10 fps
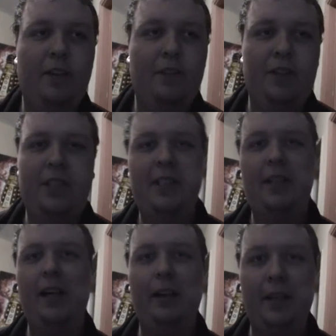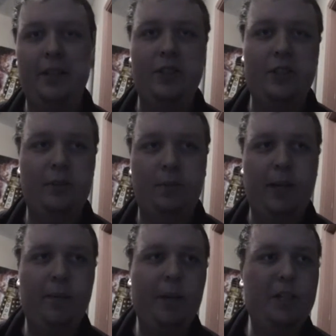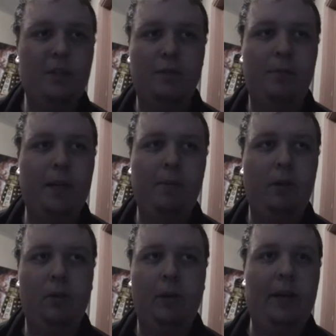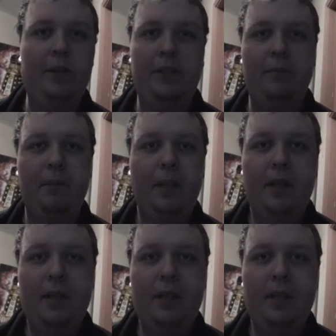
stuff, because it's a colony, so you bring a bunch of people around, and,